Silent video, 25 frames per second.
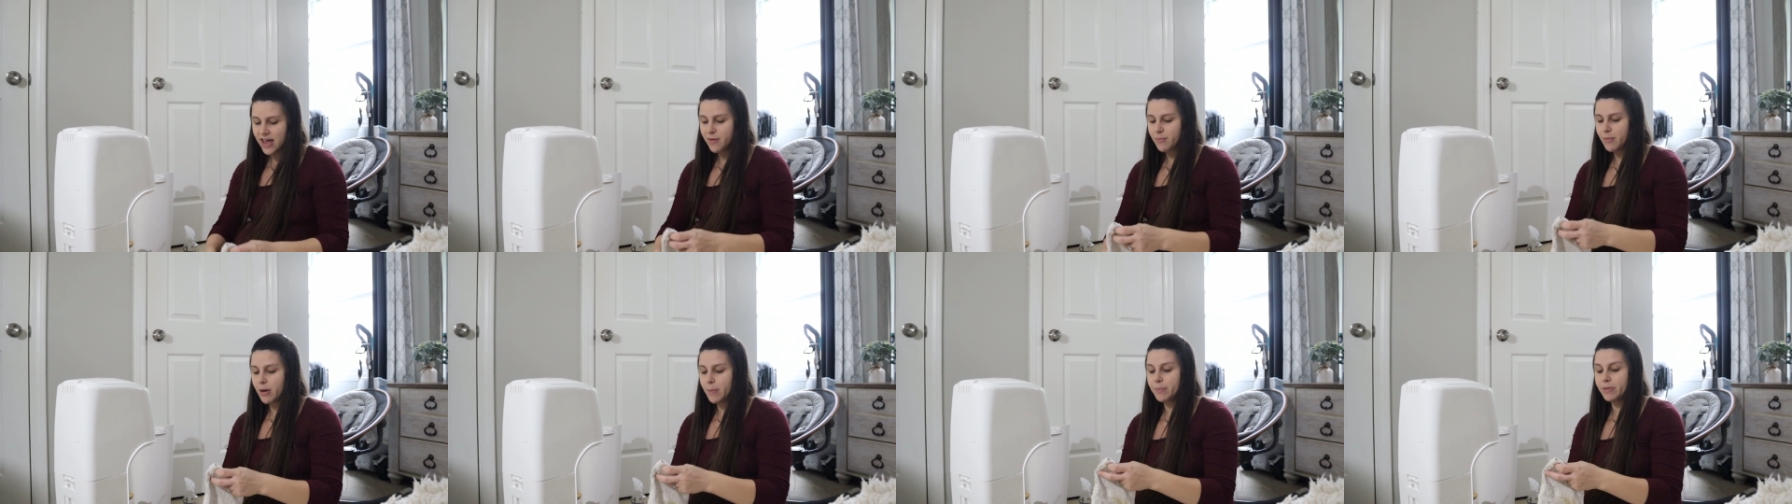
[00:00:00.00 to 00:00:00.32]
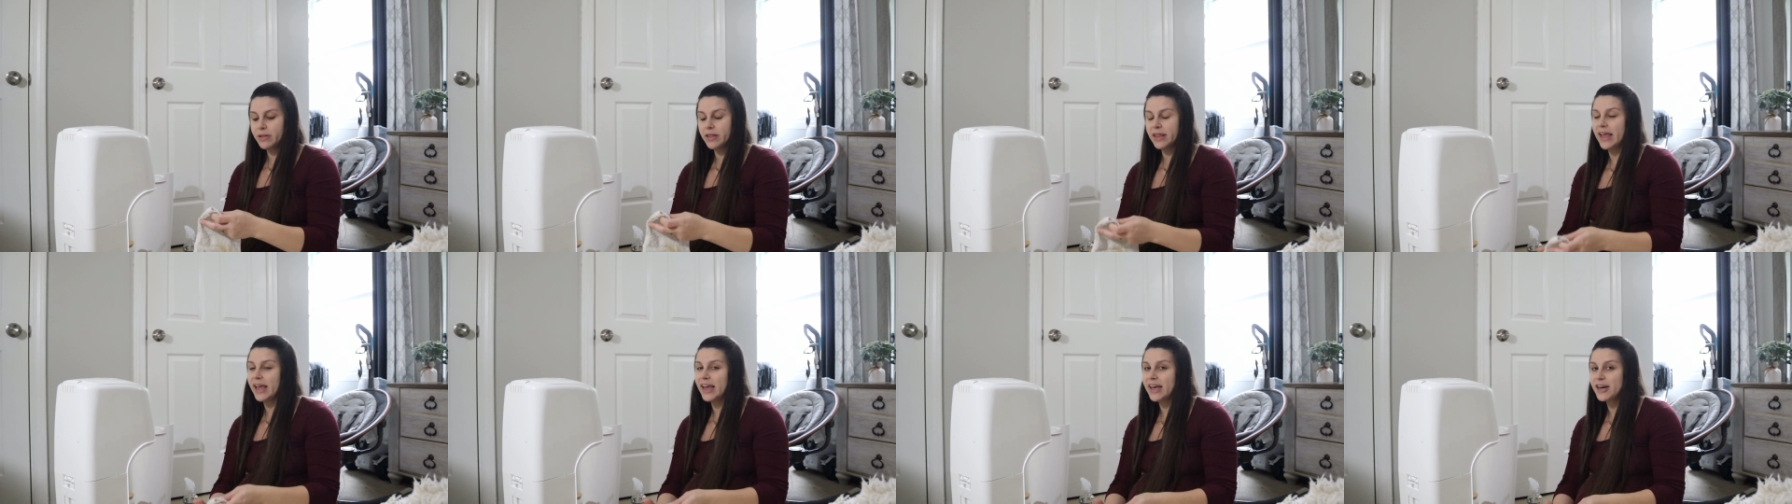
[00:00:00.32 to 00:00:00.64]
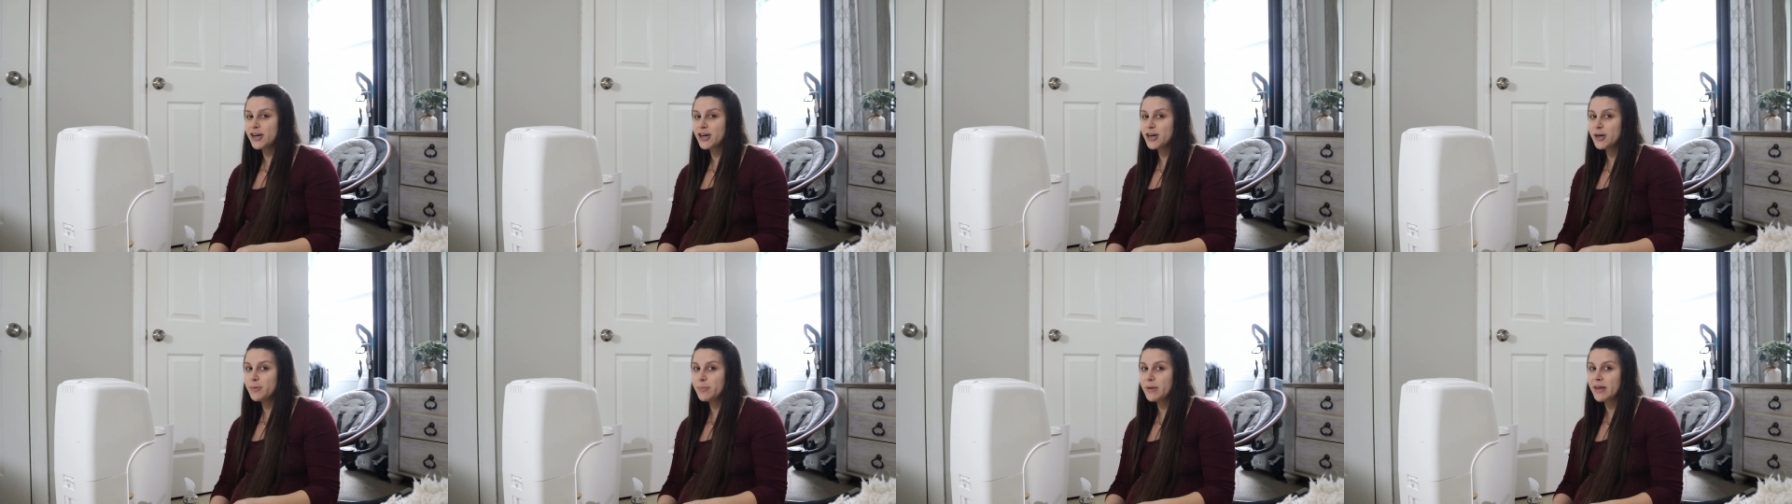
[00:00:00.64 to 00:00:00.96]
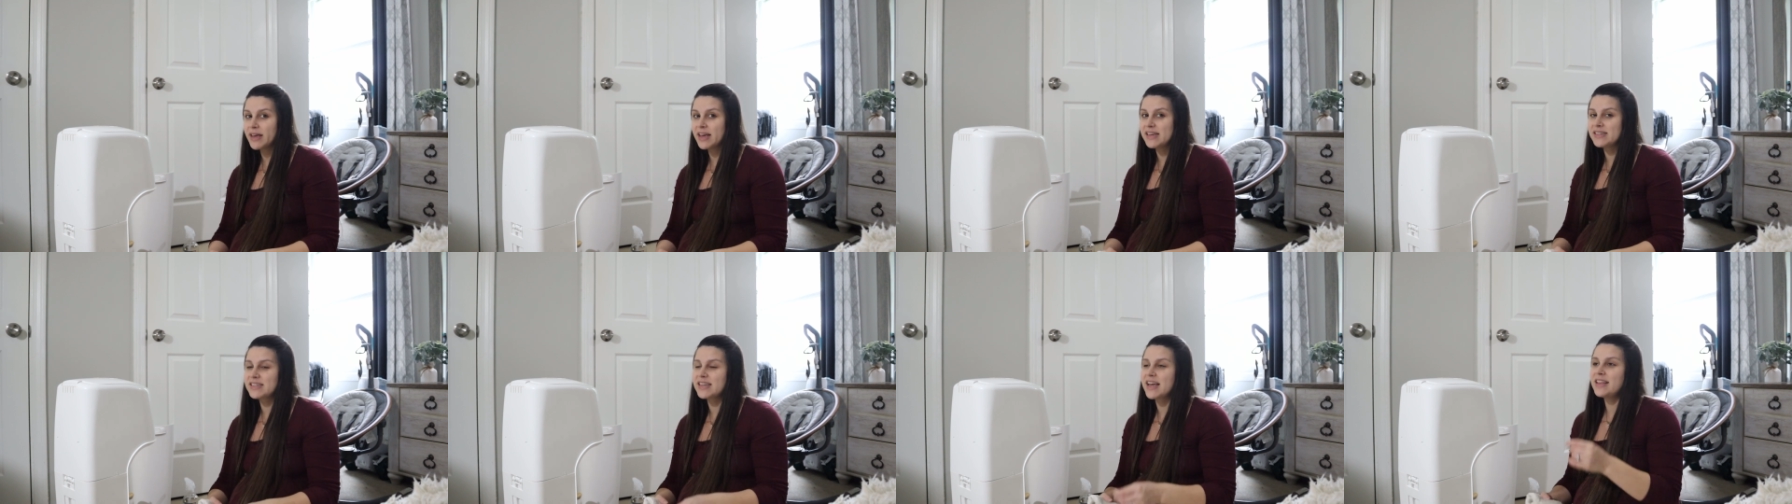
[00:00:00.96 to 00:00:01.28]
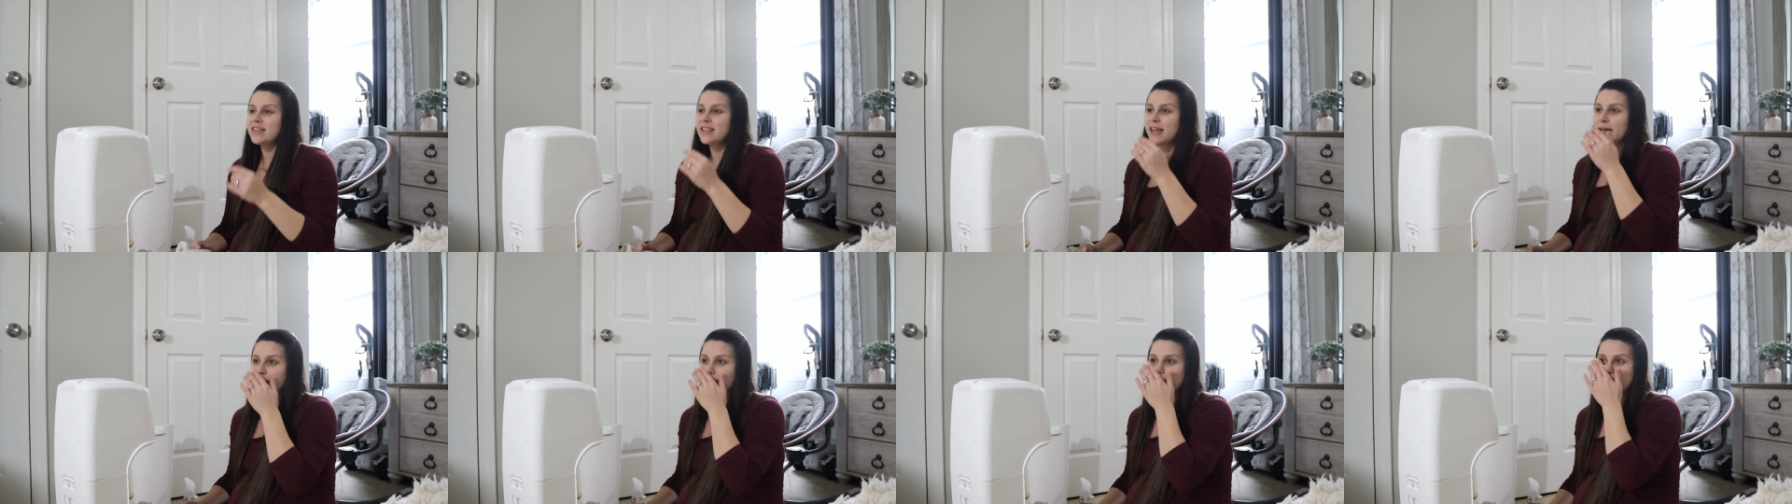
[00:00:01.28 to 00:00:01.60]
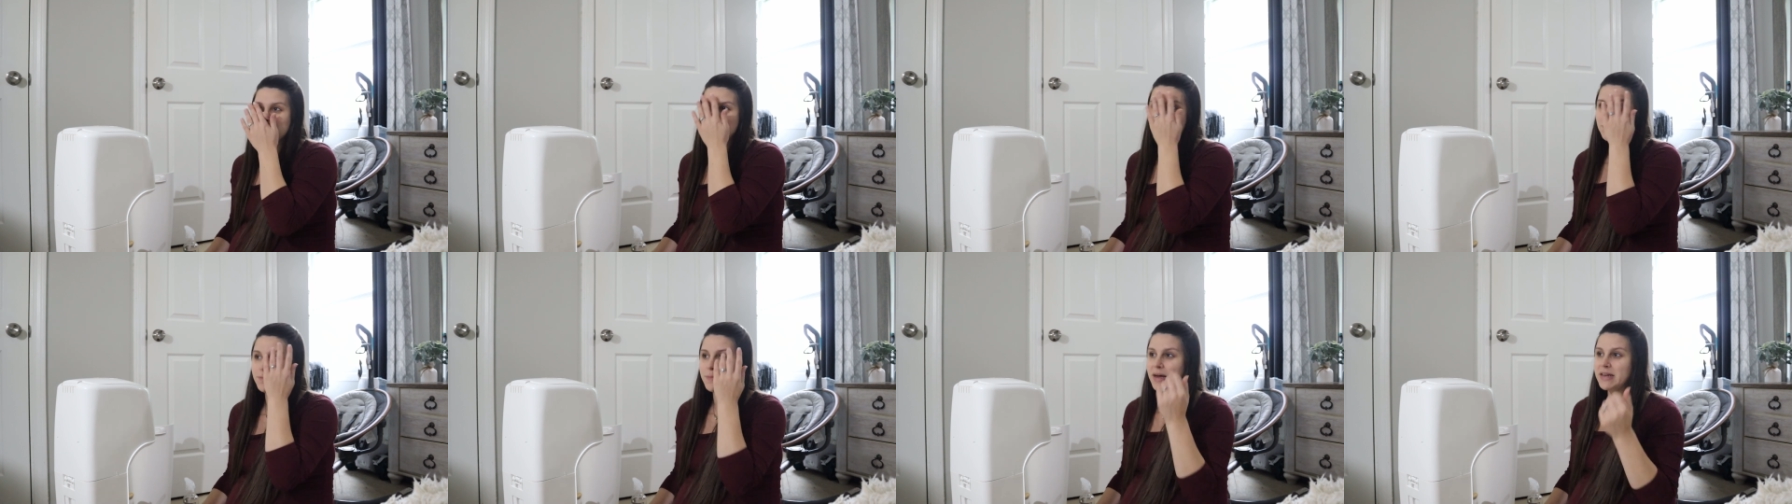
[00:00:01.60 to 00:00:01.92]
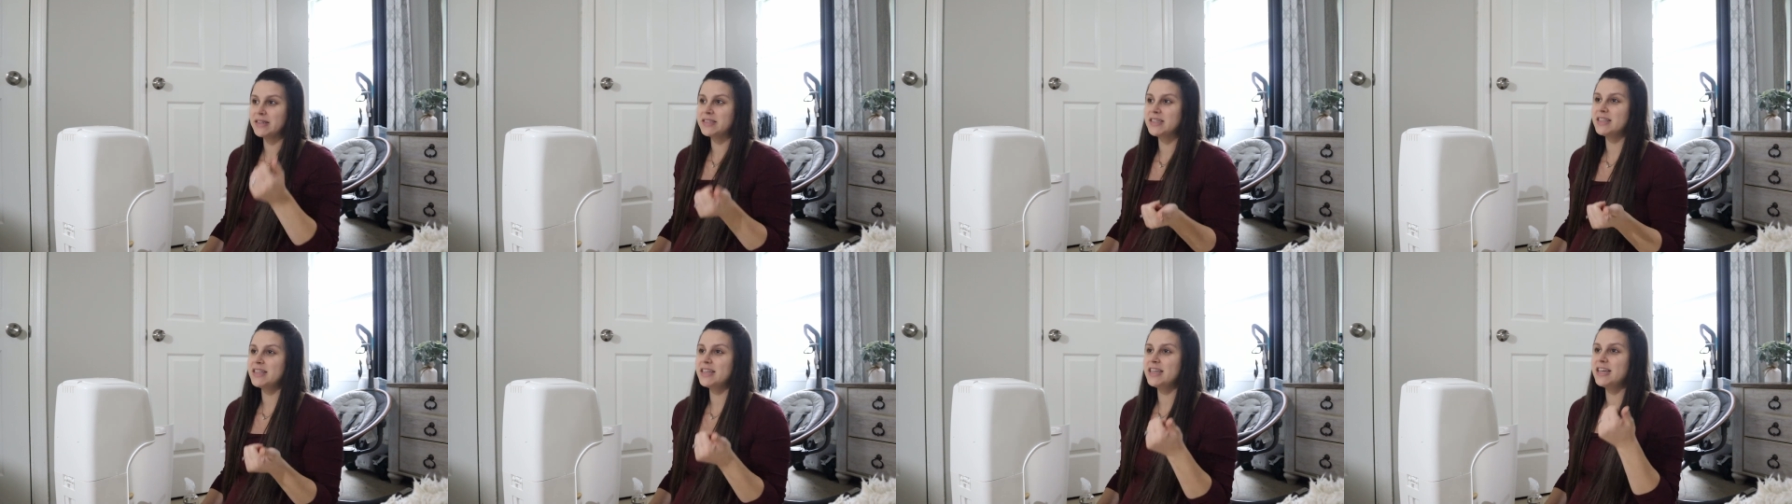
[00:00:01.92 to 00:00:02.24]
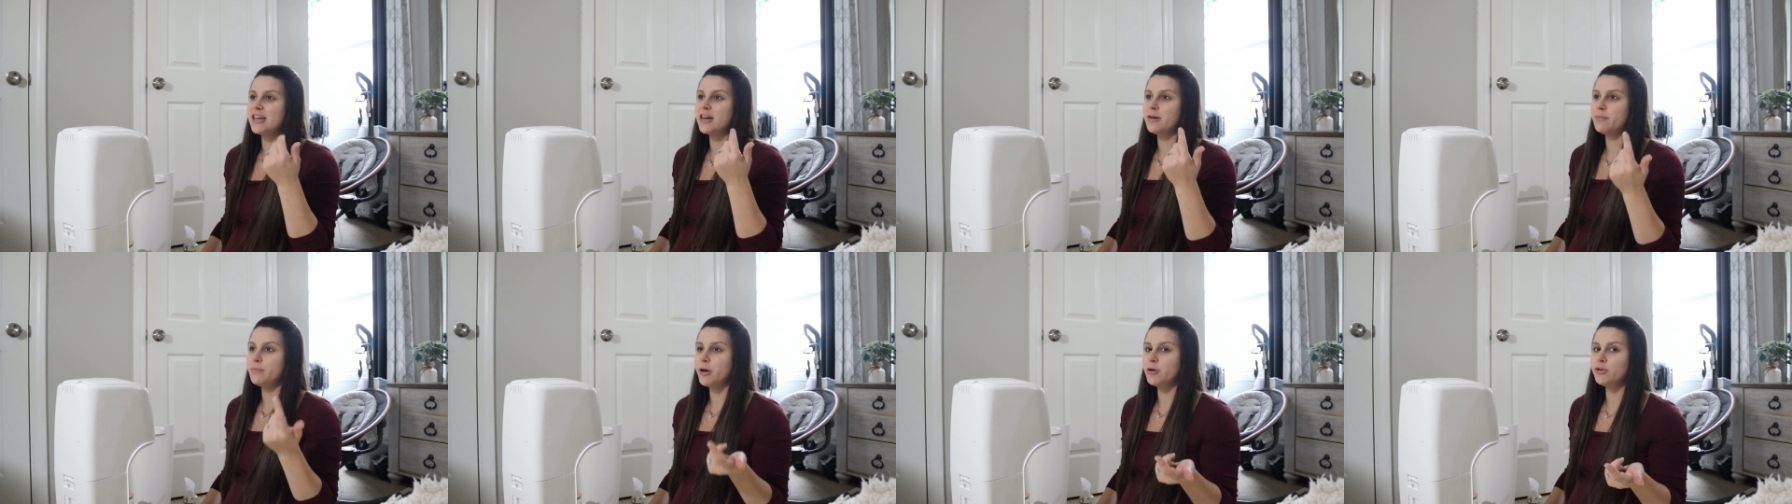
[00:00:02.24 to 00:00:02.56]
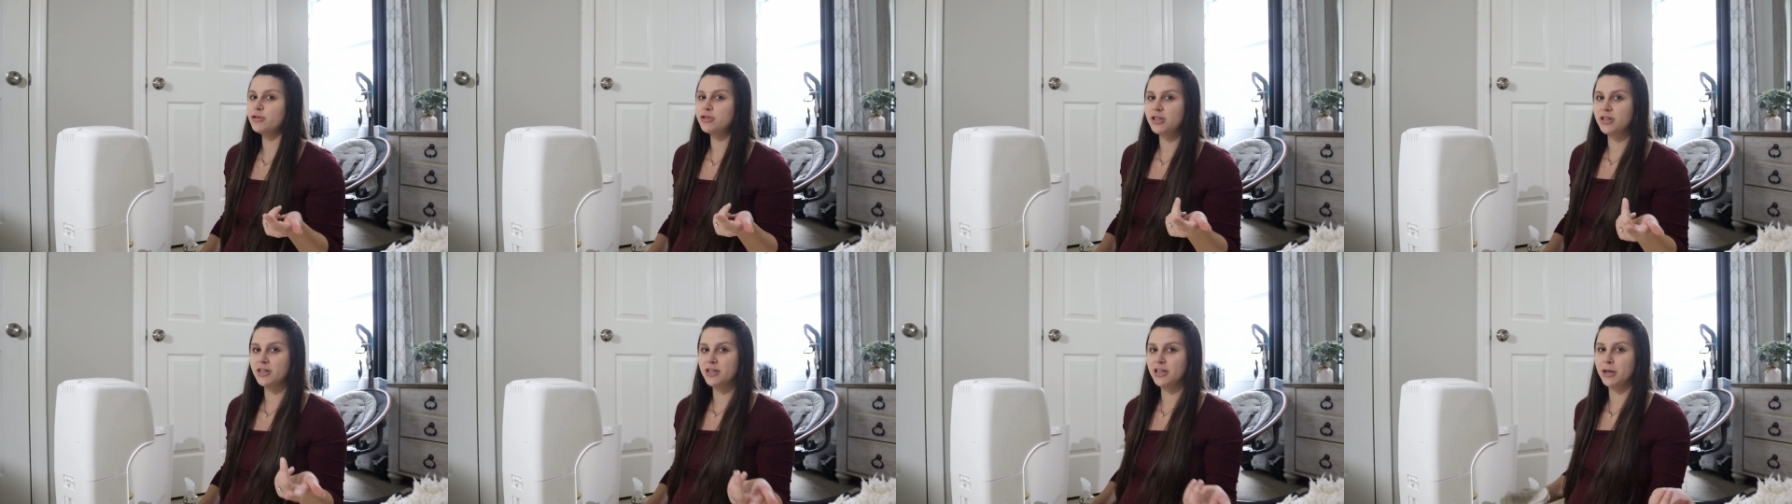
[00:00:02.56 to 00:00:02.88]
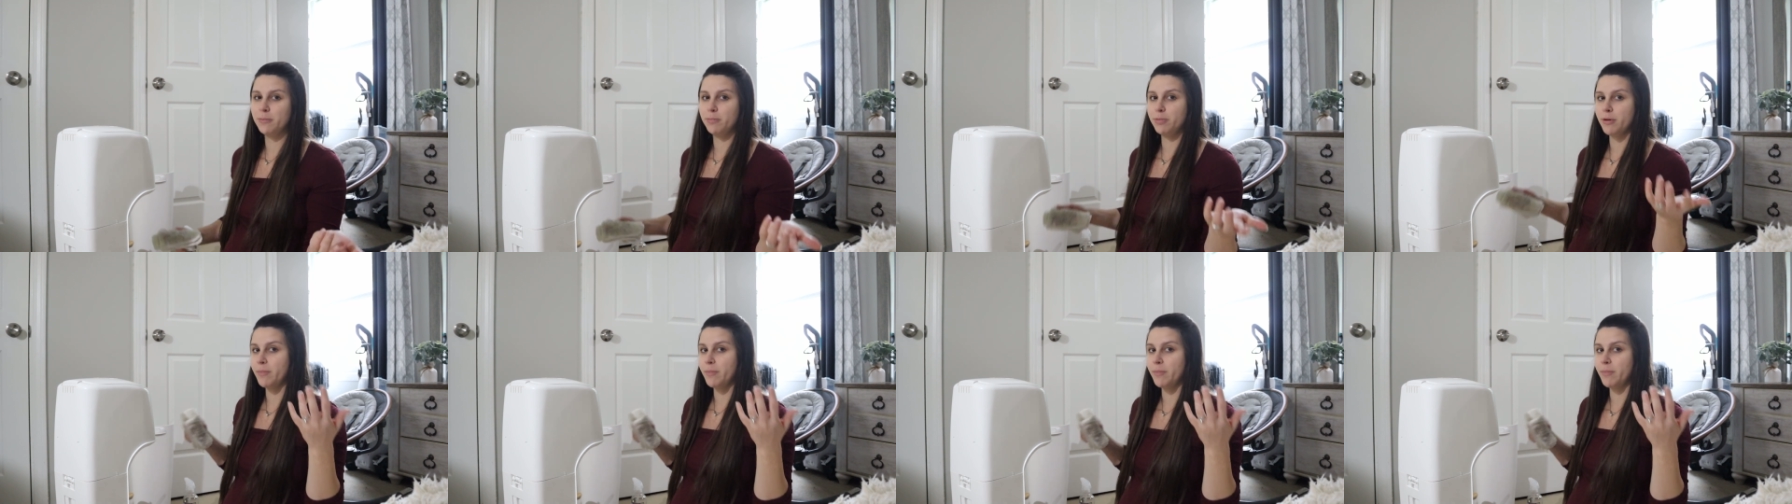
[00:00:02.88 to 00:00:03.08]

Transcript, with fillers: am a planner because I like to mentally and emotionally